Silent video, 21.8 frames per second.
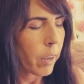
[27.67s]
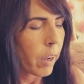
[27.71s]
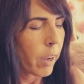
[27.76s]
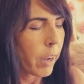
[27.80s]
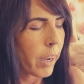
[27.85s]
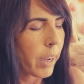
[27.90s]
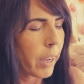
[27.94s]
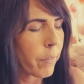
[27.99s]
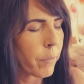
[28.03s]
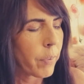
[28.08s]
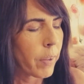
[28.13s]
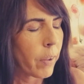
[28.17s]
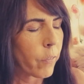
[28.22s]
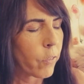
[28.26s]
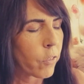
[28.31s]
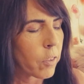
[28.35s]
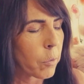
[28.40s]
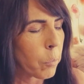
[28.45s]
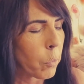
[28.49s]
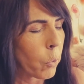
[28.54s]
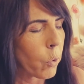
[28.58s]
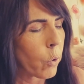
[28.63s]
I found
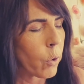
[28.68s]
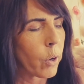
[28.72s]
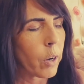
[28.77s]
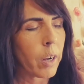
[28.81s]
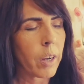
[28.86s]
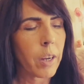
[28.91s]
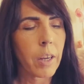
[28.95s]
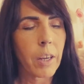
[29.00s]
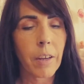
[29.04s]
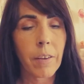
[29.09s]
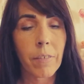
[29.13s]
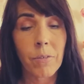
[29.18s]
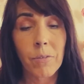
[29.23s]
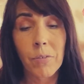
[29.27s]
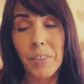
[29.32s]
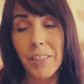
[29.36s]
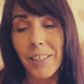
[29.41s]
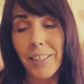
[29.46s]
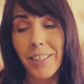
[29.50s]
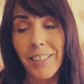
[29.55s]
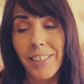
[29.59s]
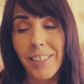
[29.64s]
some more of
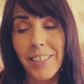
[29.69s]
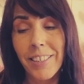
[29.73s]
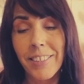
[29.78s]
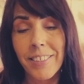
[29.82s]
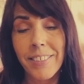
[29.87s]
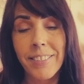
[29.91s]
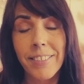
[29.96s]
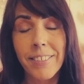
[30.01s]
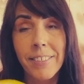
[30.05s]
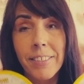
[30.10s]
these